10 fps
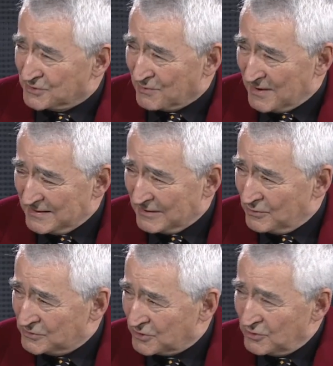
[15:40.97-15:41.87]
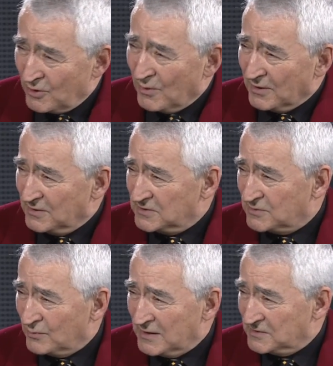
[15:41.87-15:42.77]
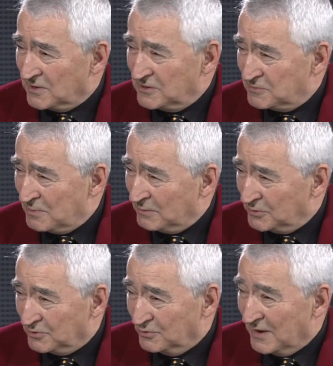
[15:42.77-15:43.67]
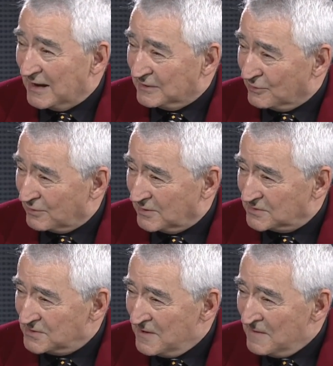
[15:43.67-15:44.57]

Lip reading: is great. So you're one of these Renaissance people. You do 90 things.